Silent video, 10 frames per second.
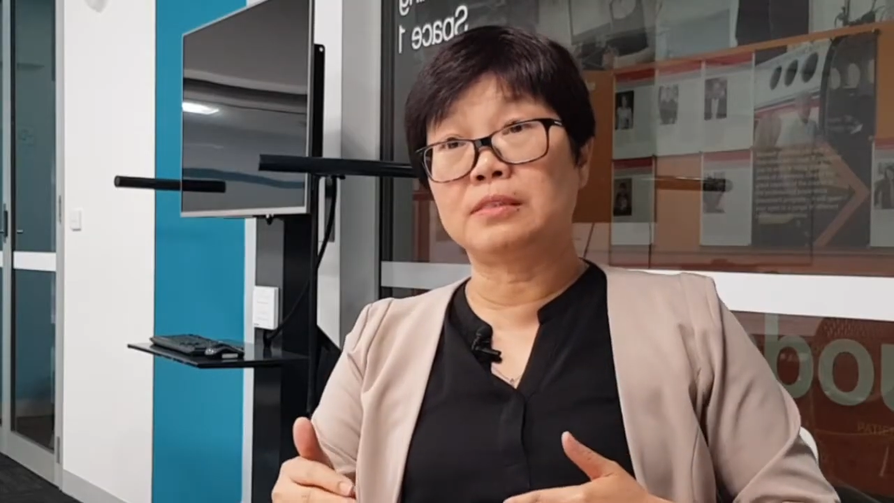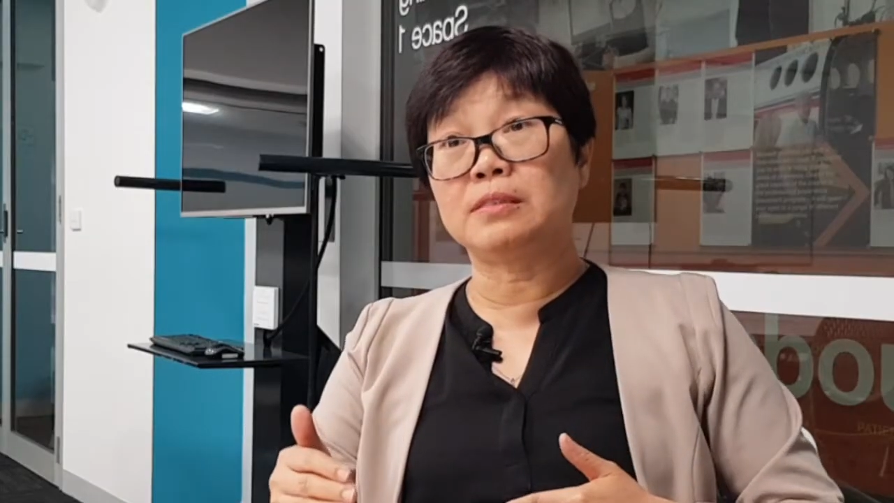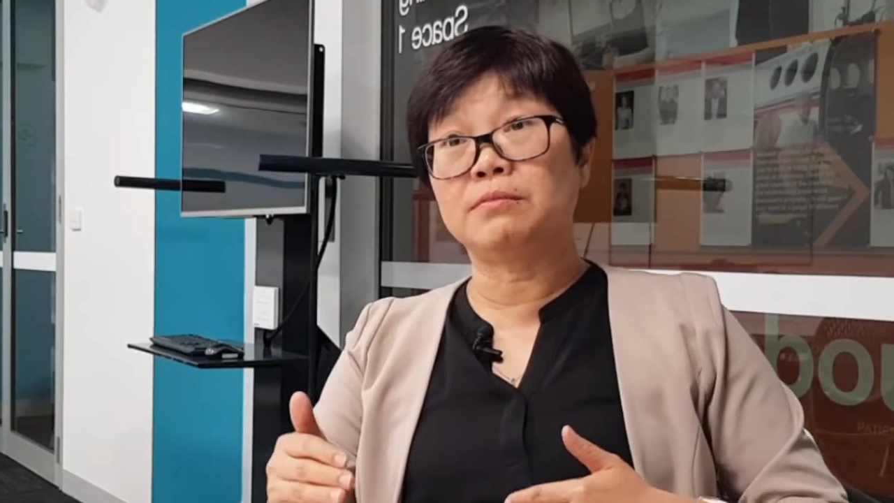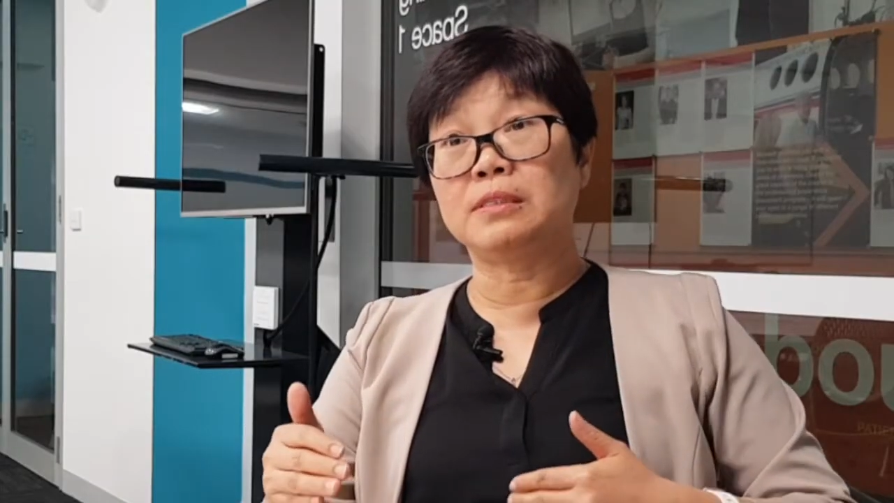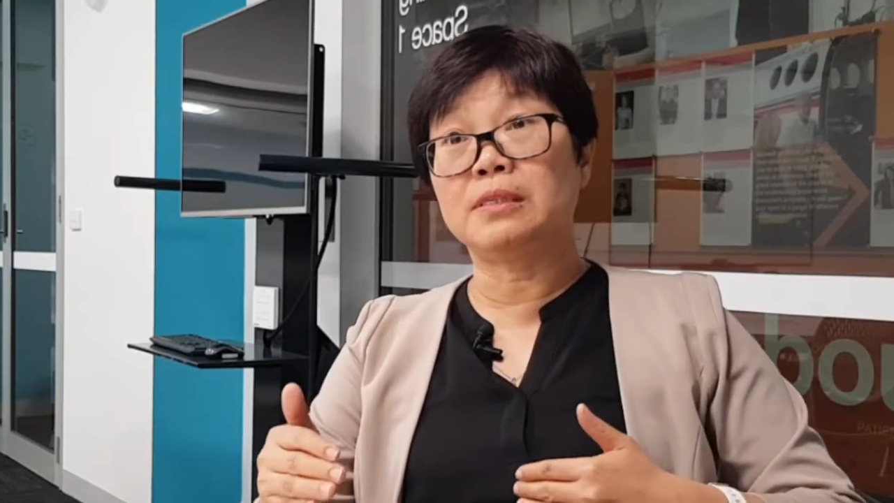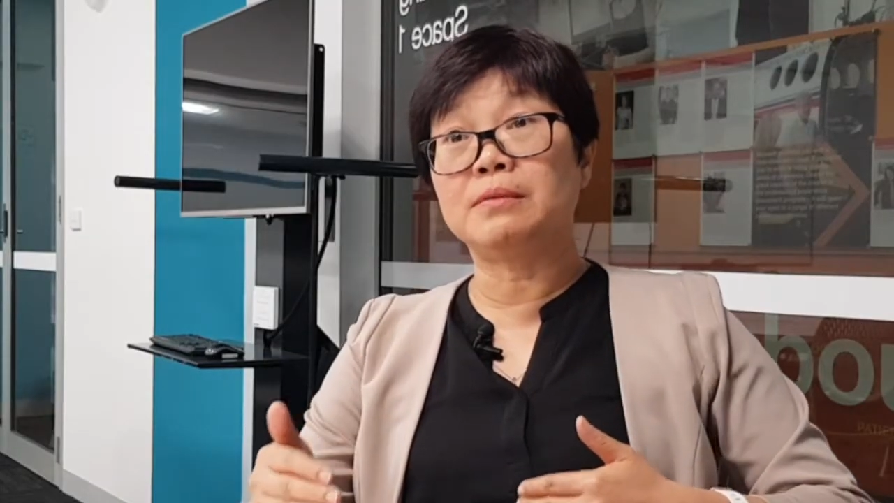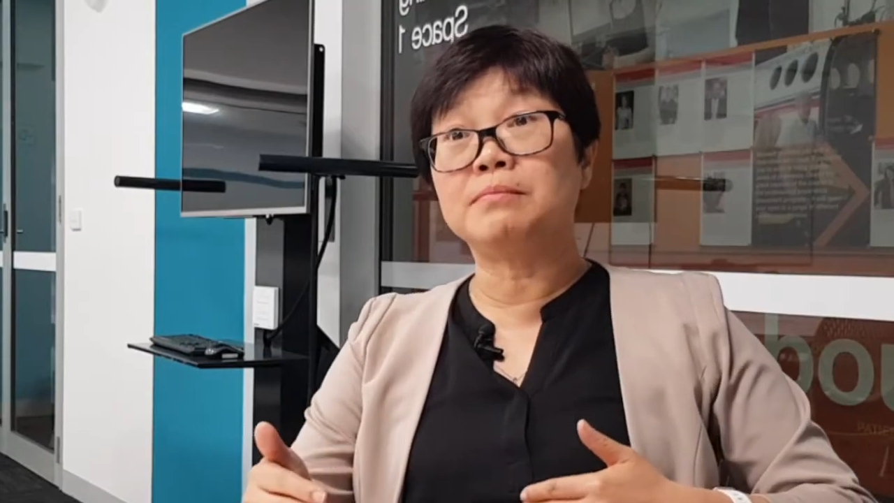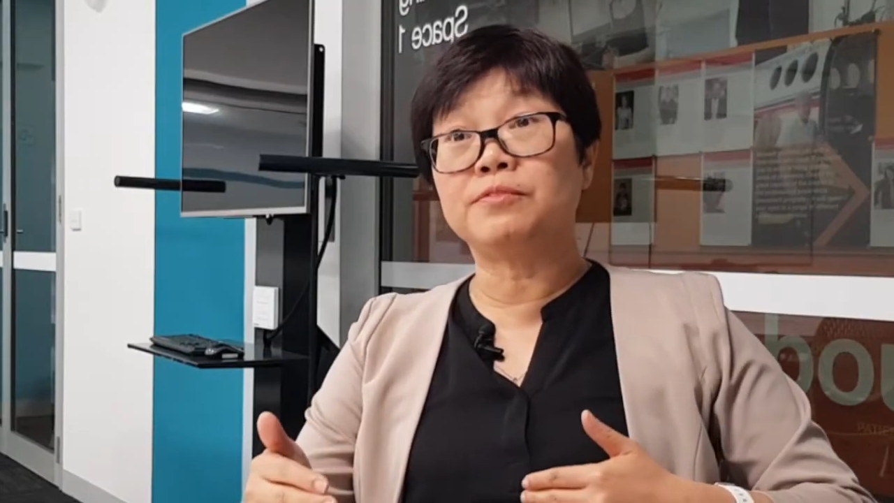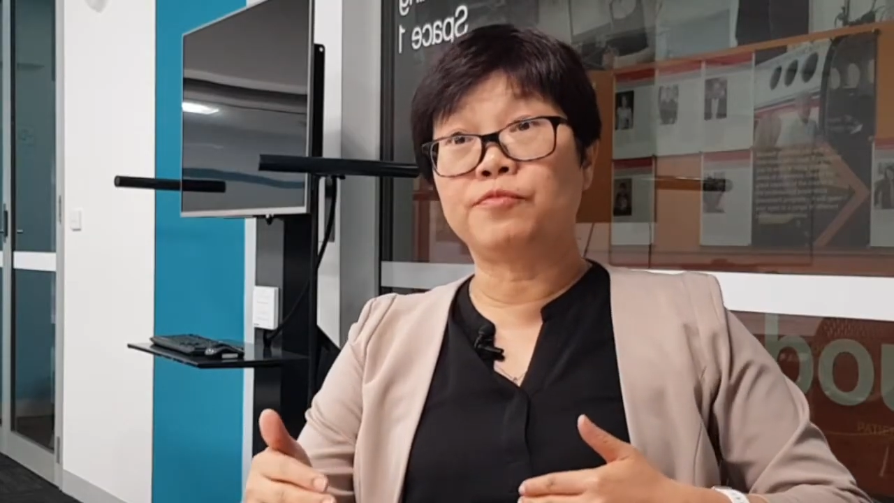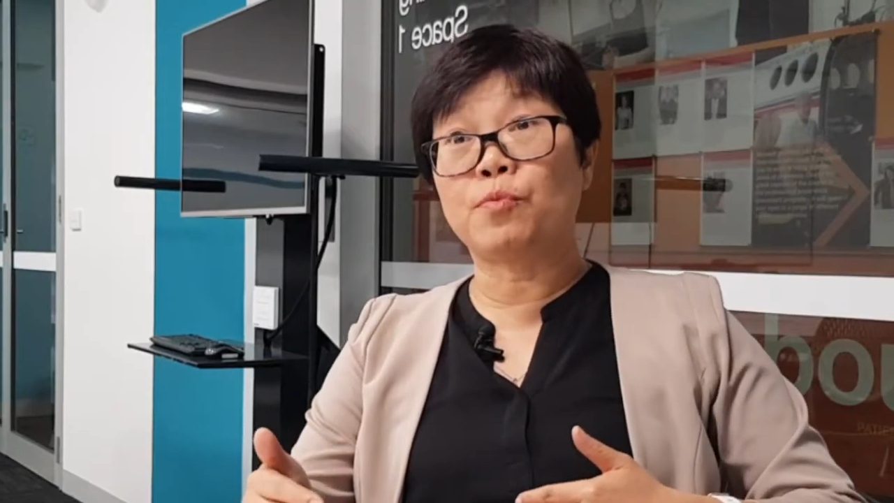curriculum
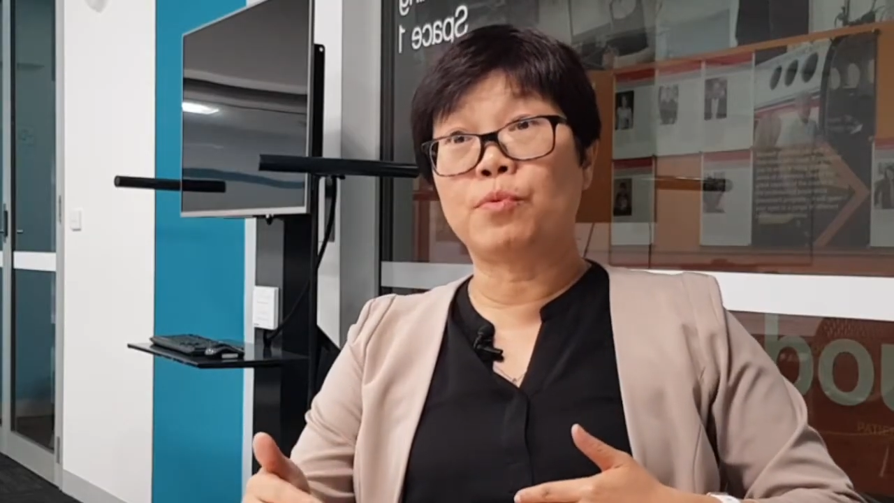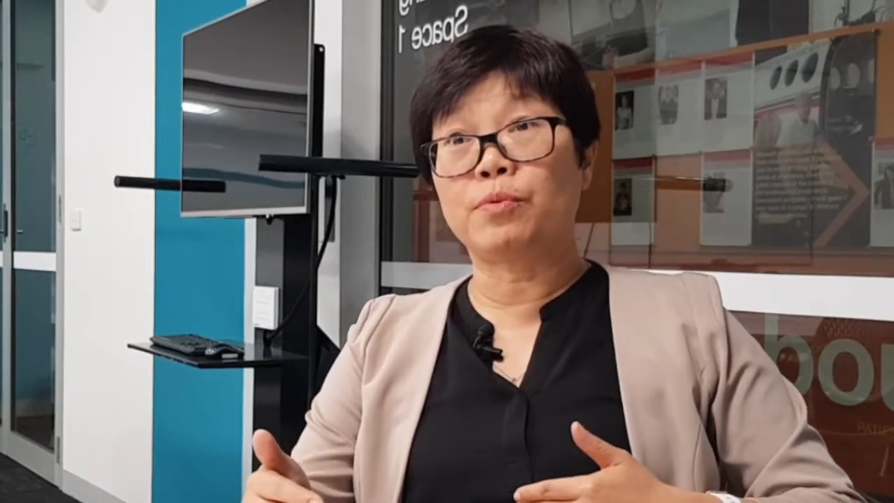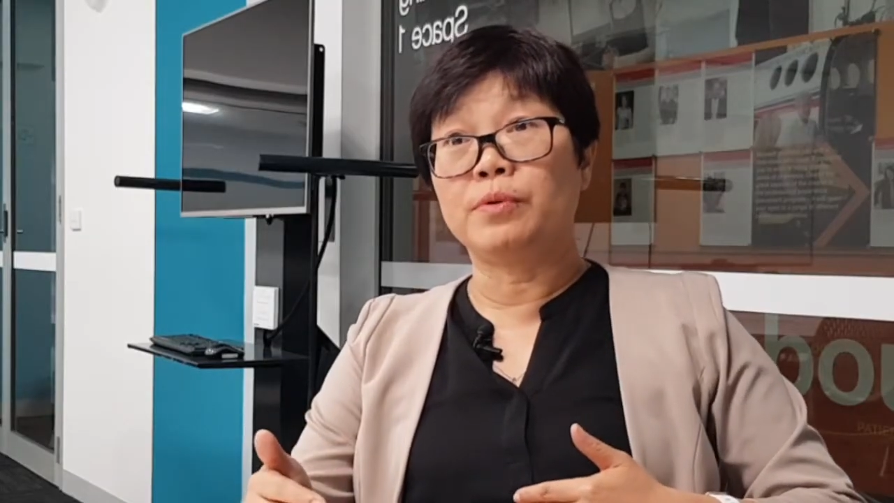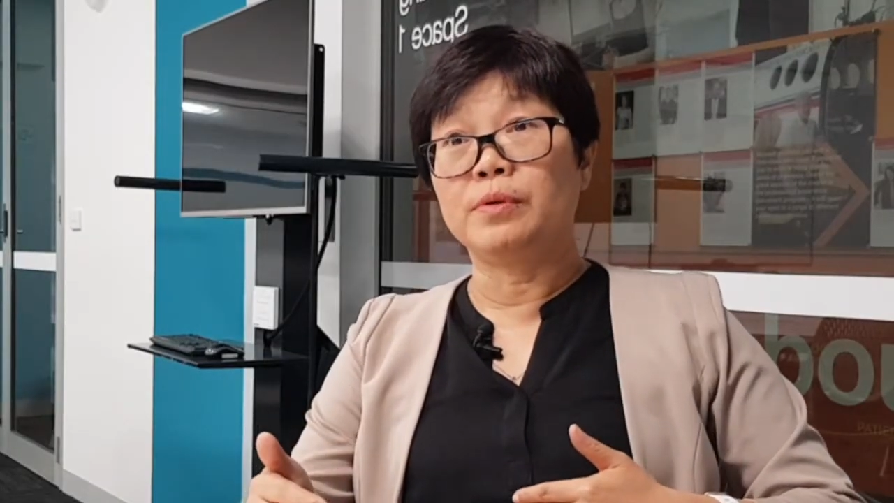before,